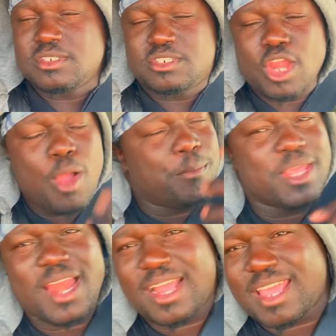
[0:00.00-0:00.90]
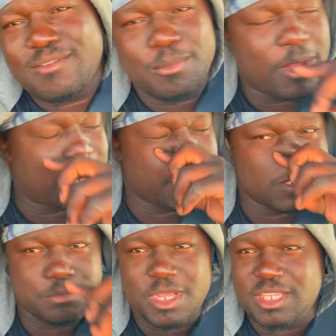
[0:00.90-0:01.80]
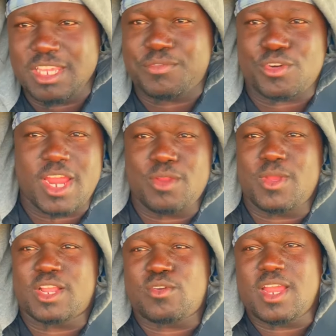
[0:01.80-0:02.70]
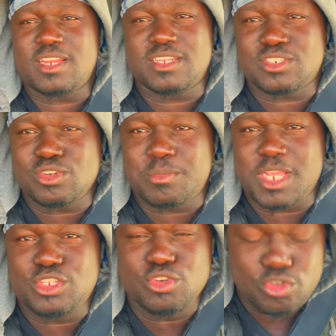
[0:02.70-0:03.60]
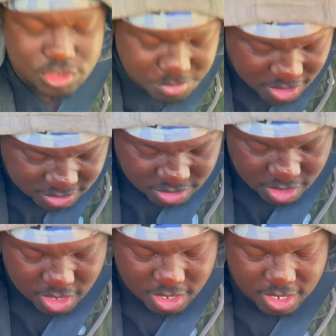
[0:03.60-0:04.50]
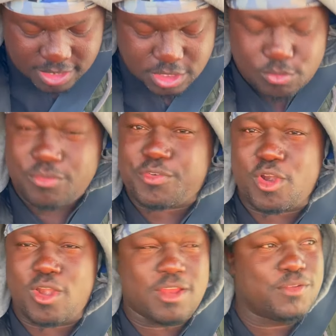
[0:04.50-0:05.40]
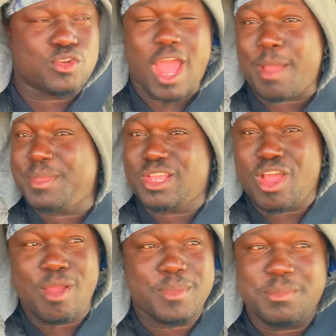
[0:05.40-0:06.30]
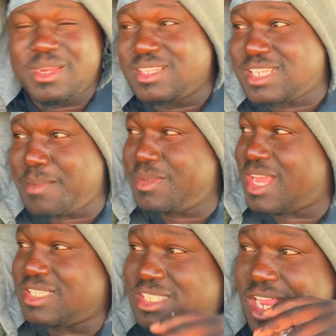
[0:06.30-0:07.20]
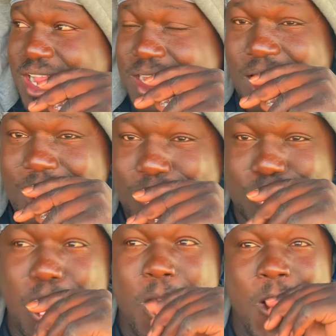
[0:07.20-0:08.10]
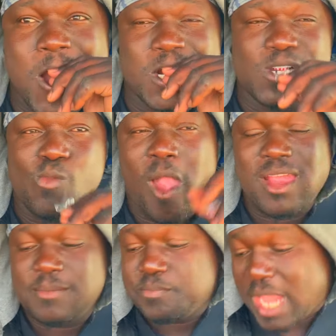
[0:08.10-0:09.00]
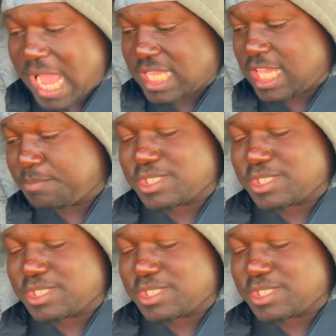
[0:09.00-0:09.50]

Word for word: don't be like everybody else, man. Give credit where credit is due, man. Use me as a referrer, even though I'll be gone. Maybe they send me that check at the house. I keep